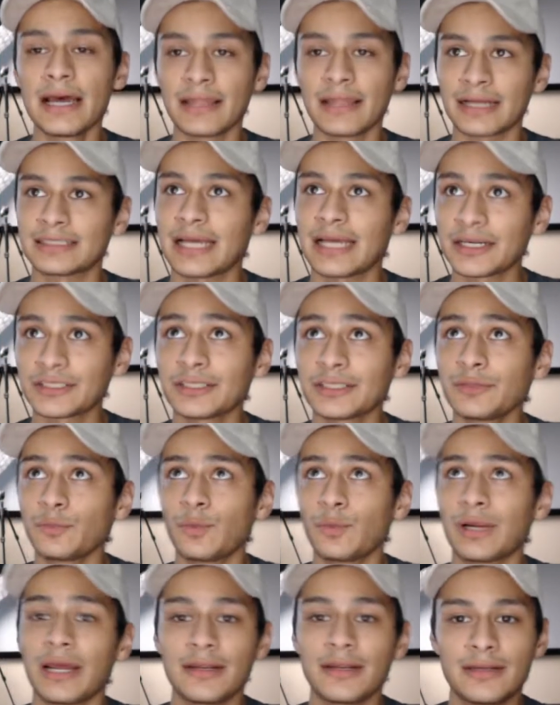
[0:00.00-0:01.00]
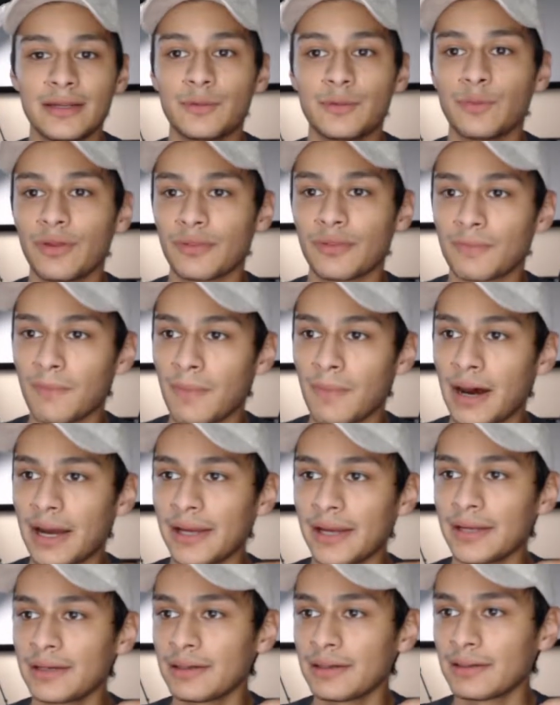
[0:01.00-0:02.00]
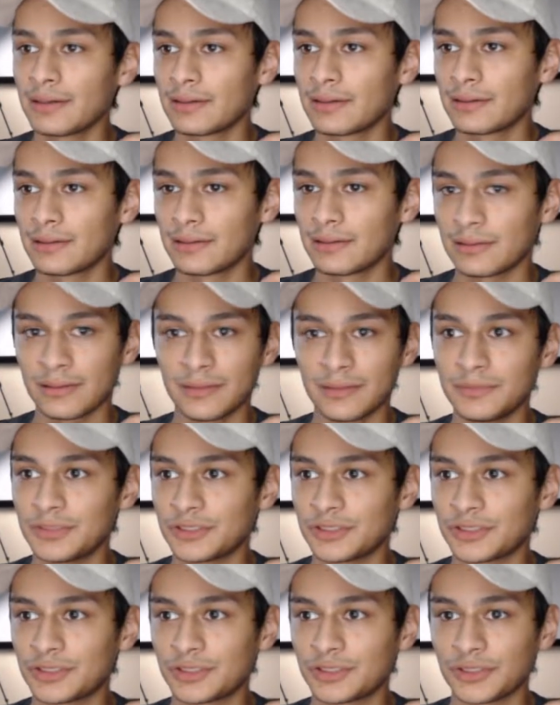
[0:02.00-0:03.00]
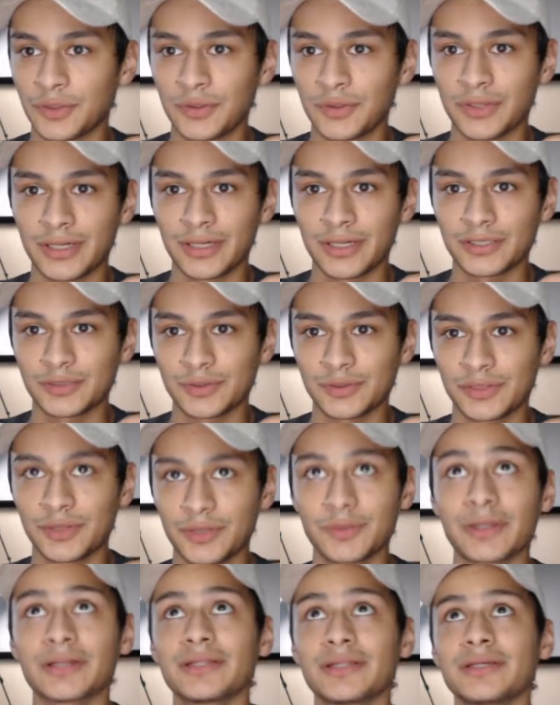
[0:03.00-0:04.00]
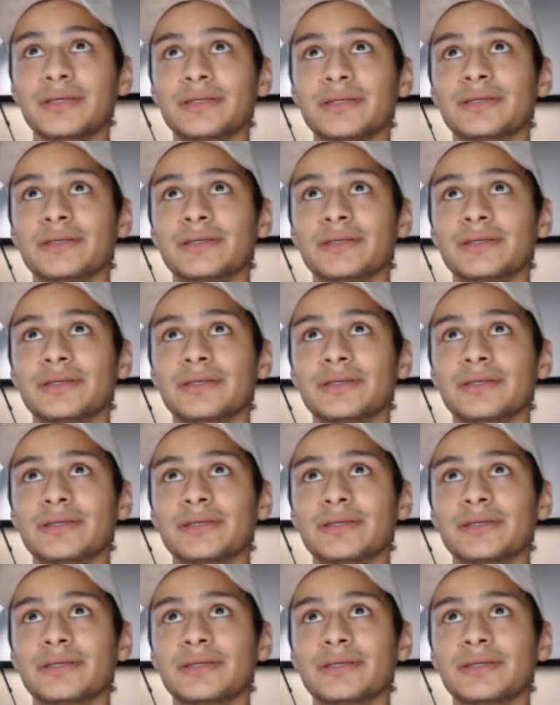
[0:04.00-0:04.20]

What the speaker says: That's actually what I did with mine. Let me just show you guys really quickly.